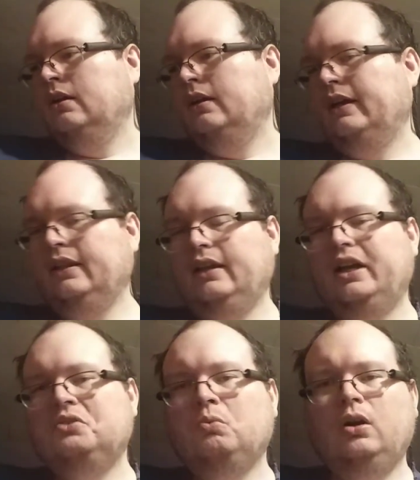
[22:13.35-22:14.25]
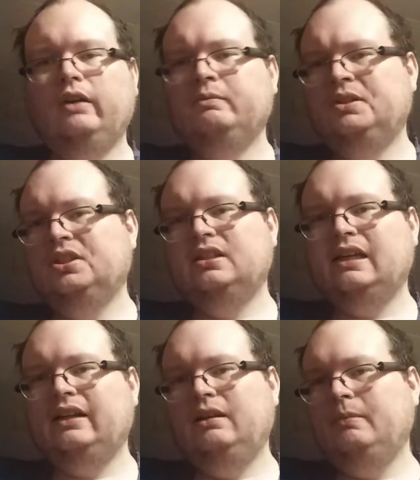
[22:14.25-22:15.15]
And each one of them is just
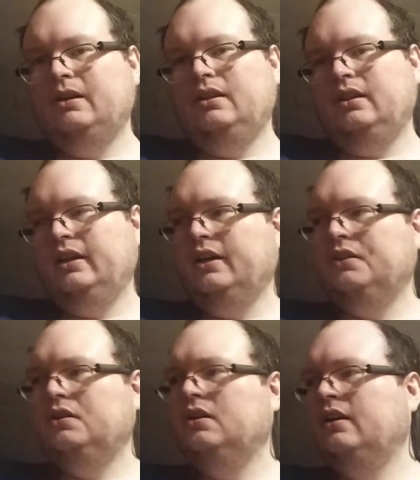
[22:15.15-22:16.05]
slightly better than the other.